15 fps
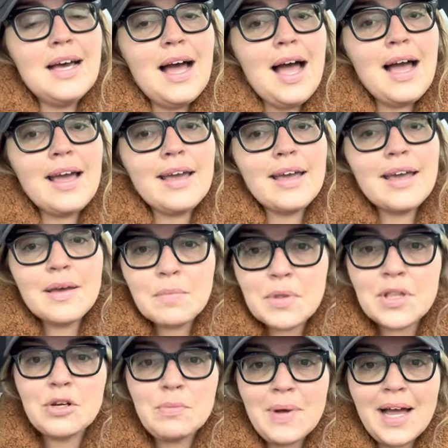I am a
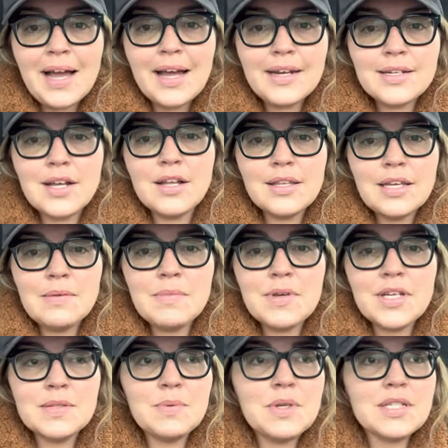little behind on the
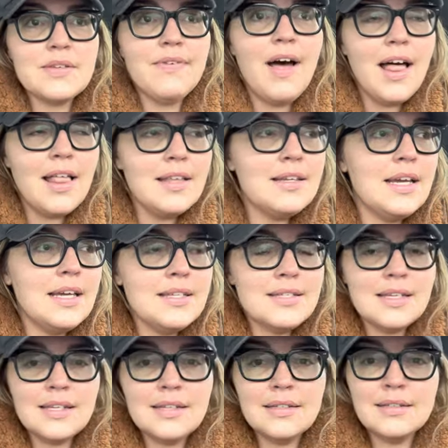emails because of holidays
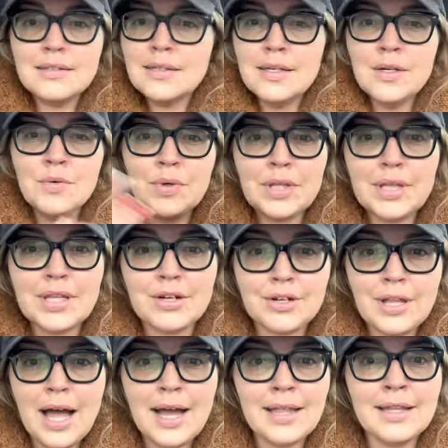and we literally
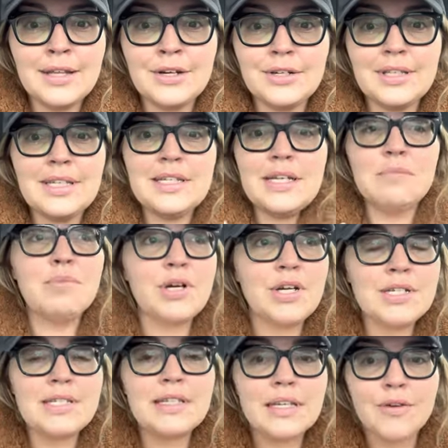I literally did
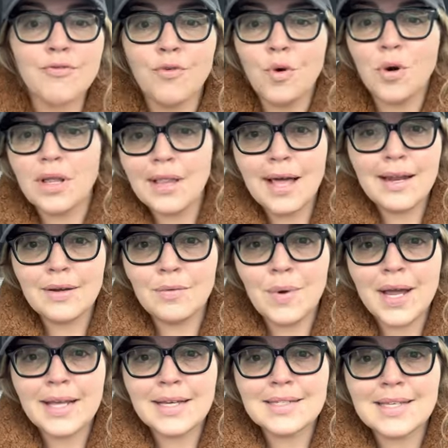personally four
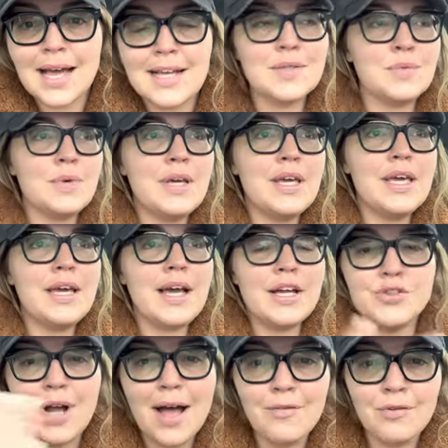weddings last week. I
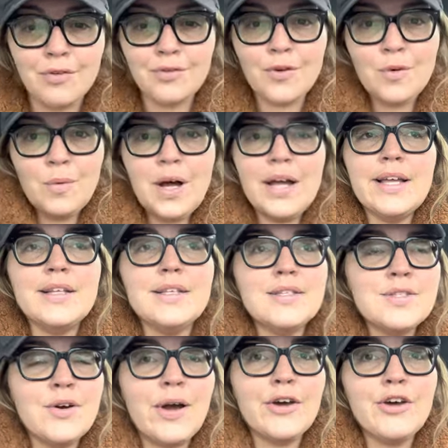traveled for one,
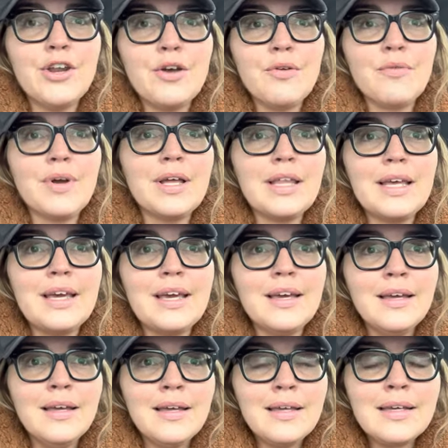so I couldn't
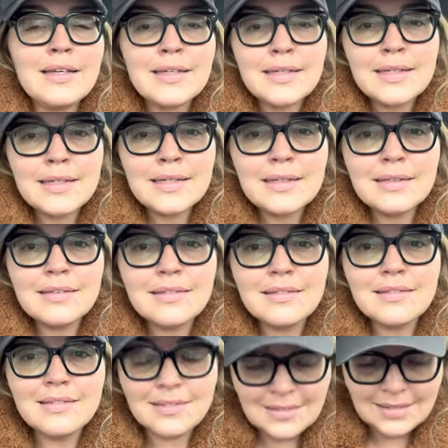really
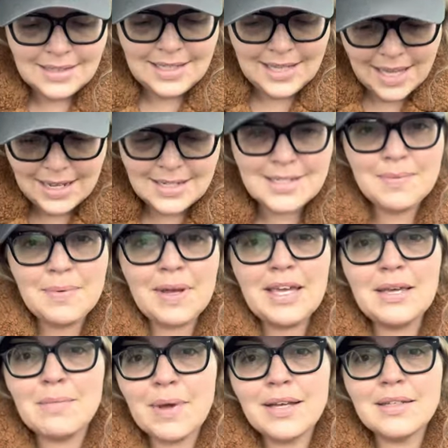get into my
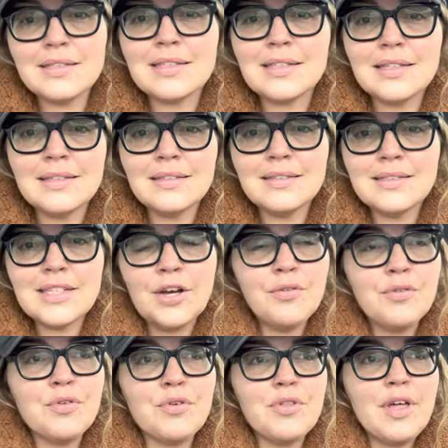emails and
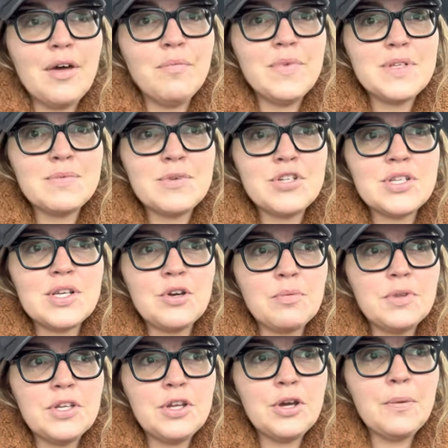delve through them as much as I
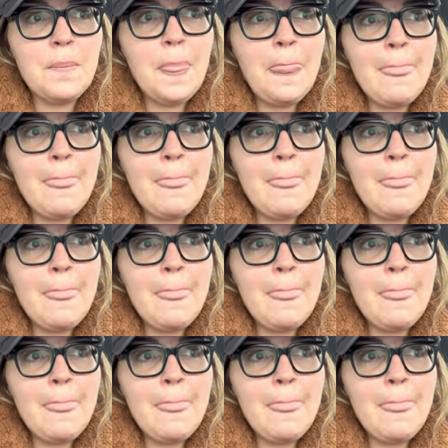normally do.